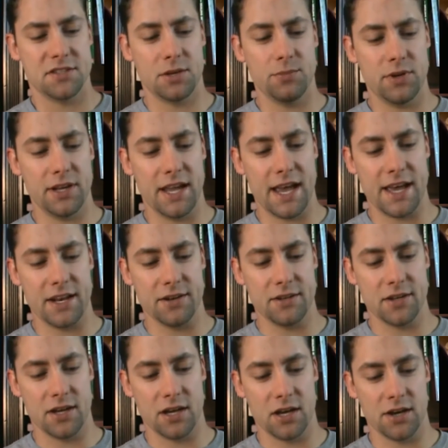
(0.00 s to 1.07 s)
somebody had
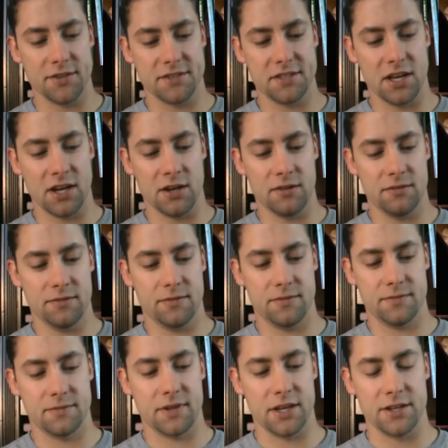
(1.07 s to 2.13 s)
it on sale
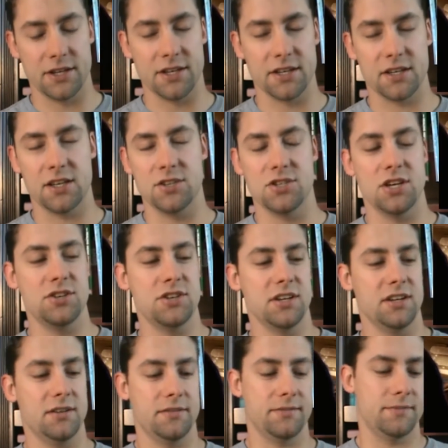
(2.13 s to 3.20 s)
on a
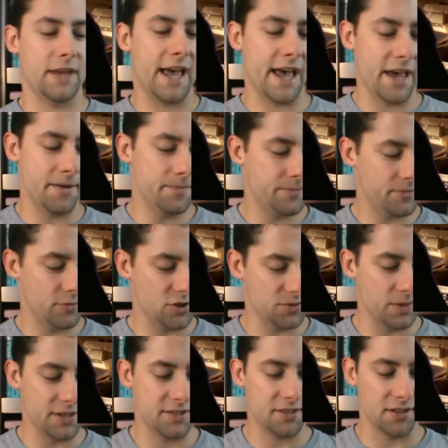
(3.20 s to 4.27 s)
Kijiji ad, which
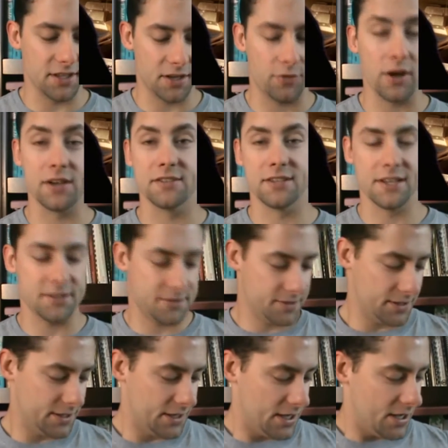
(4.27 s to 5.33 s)
is basically Craigslist.
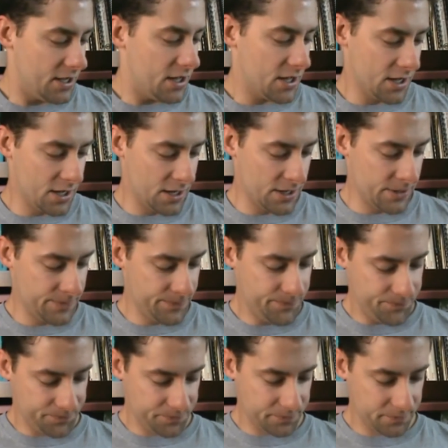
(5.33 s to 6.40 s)
And
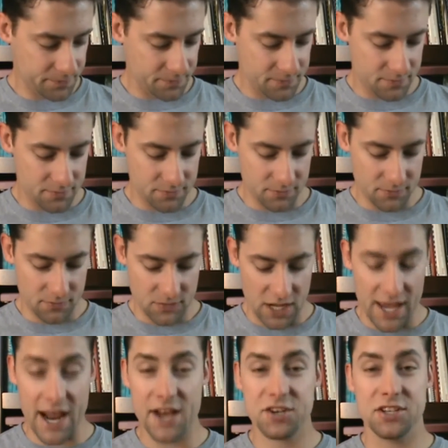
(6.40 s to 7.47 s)

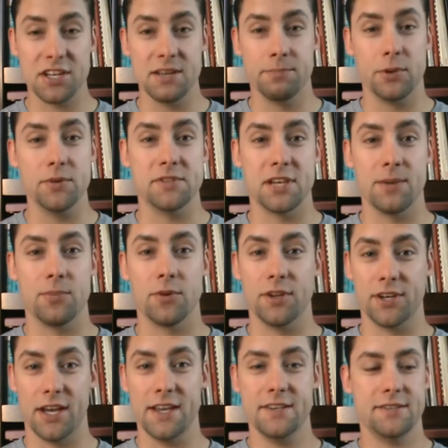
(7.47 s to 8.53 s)
actually it boots up
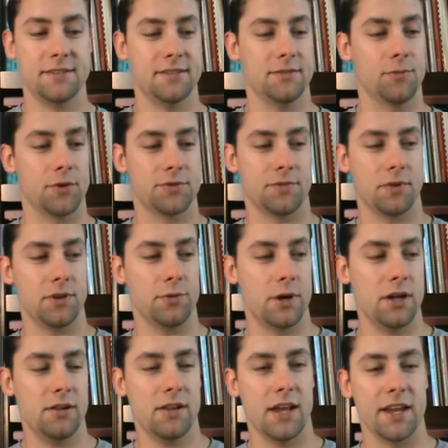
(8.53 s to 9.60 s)
really nice, works really
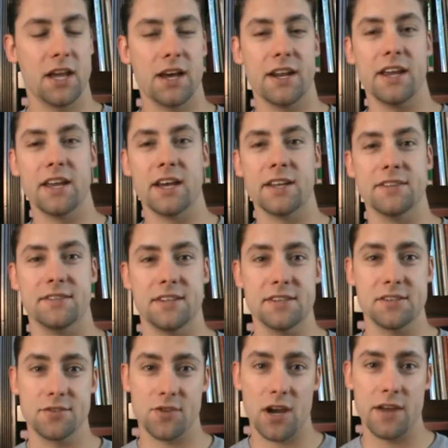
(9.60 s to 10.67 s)
well. I got a
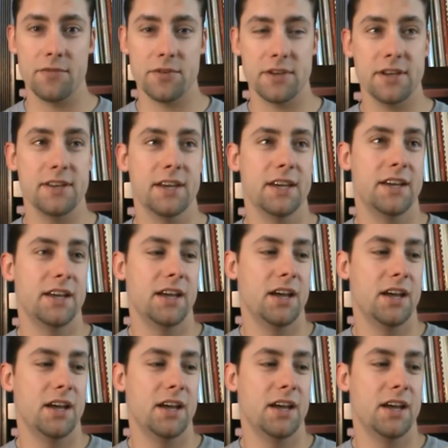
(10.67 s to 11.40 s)
disk drive with it.